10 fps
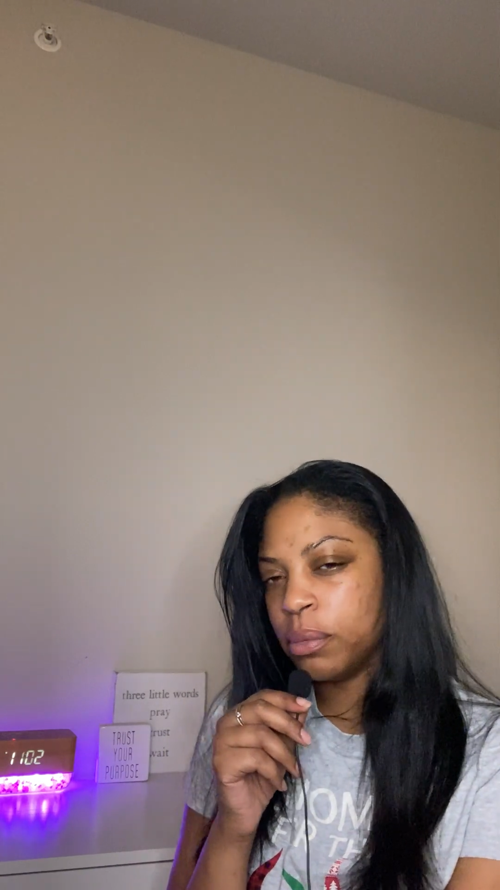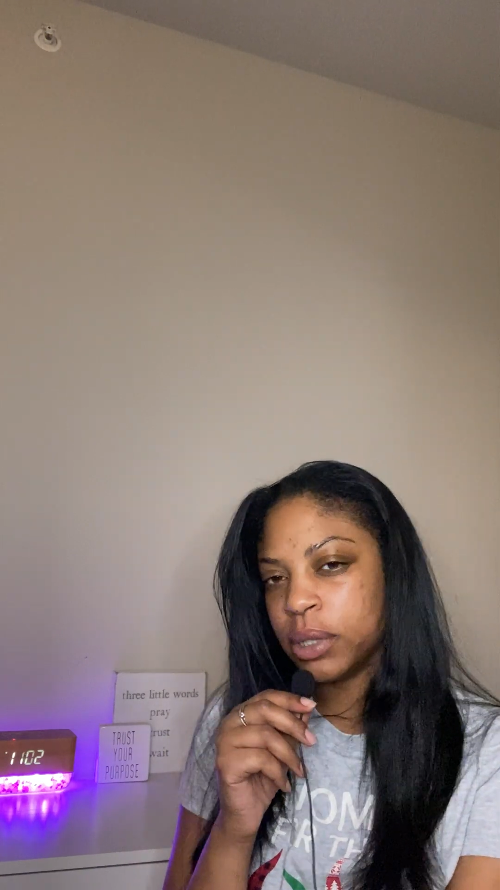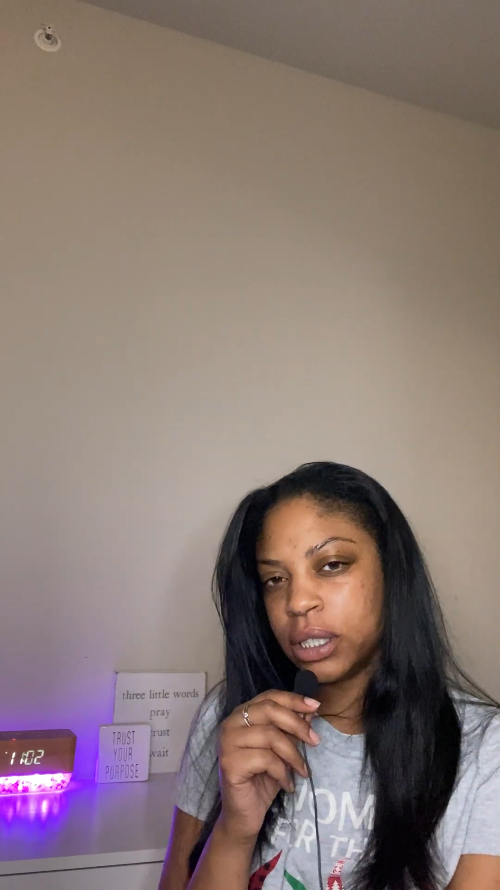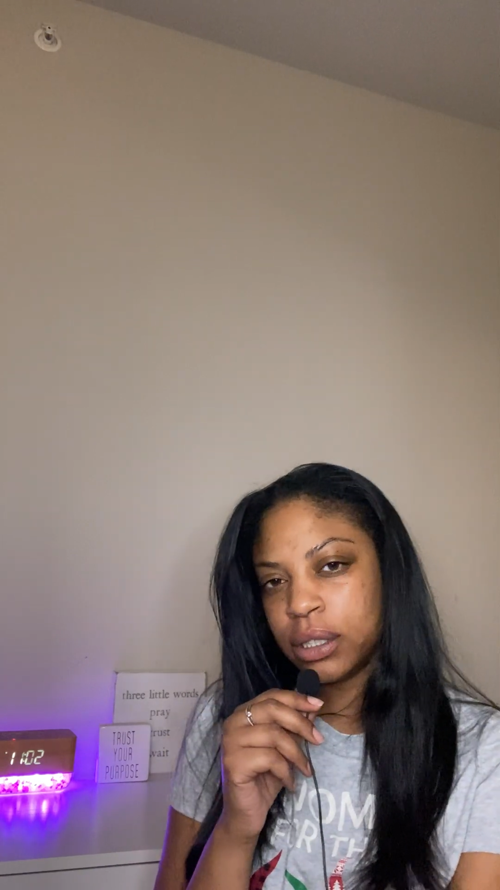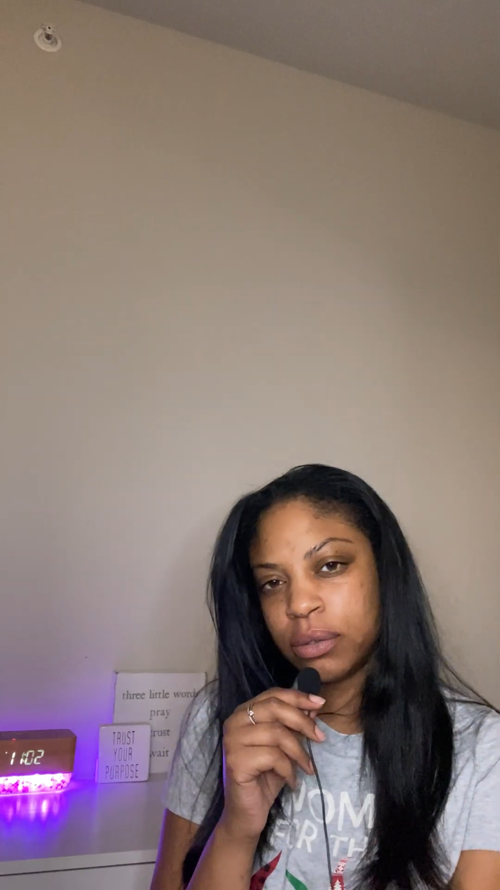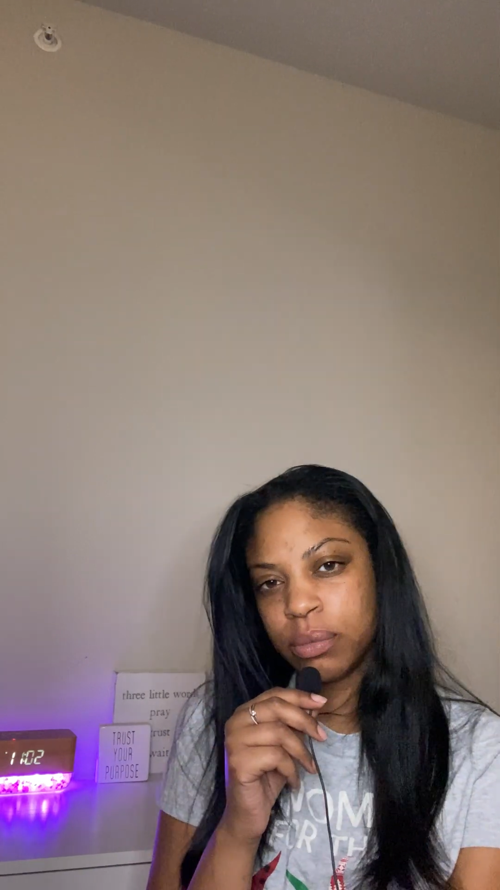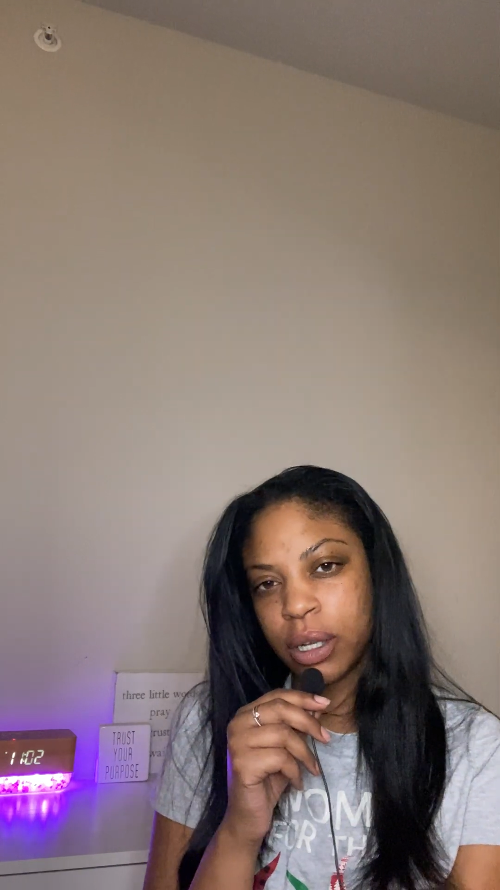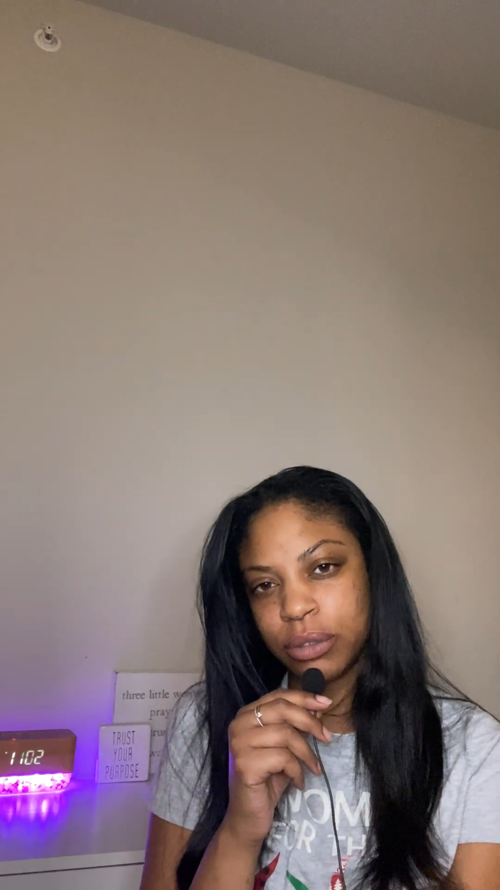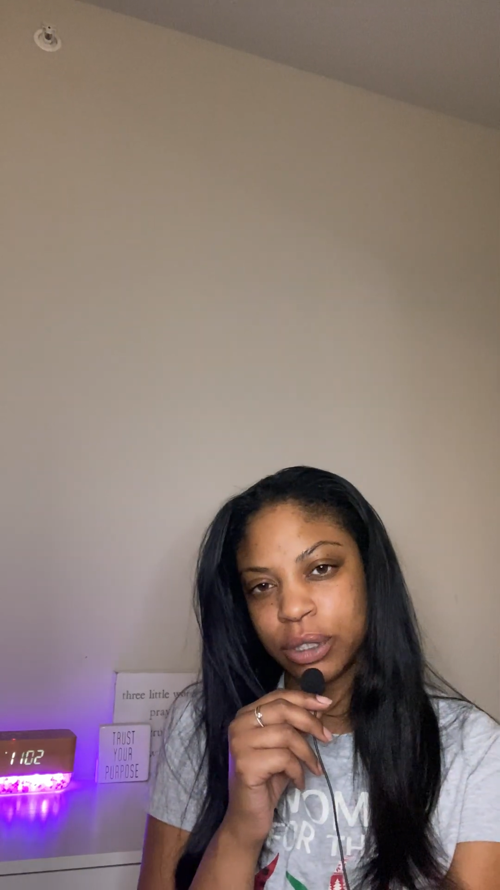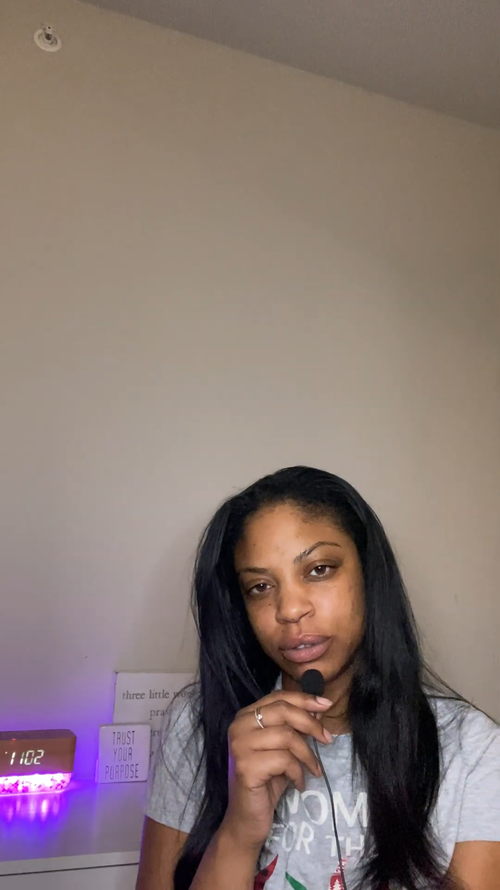but just
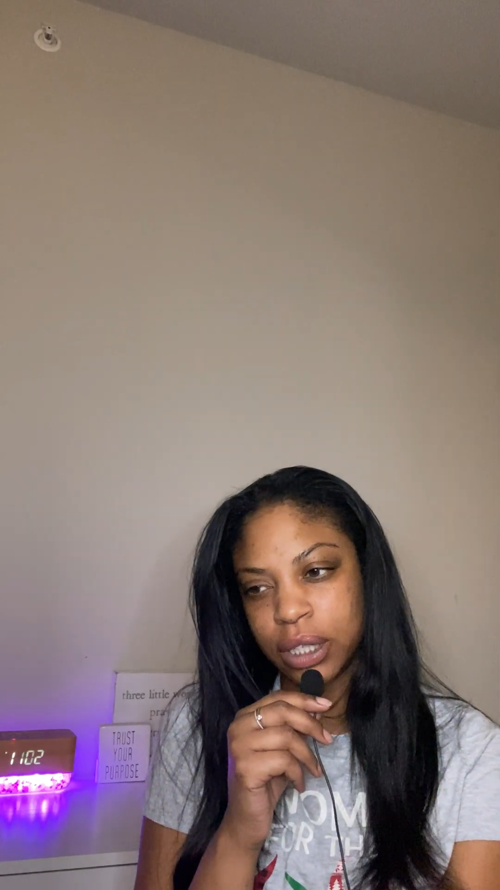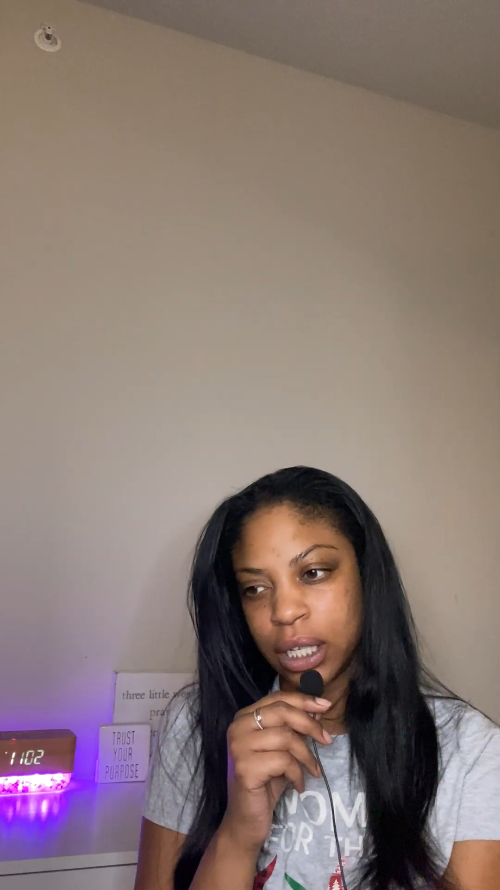watch what you say,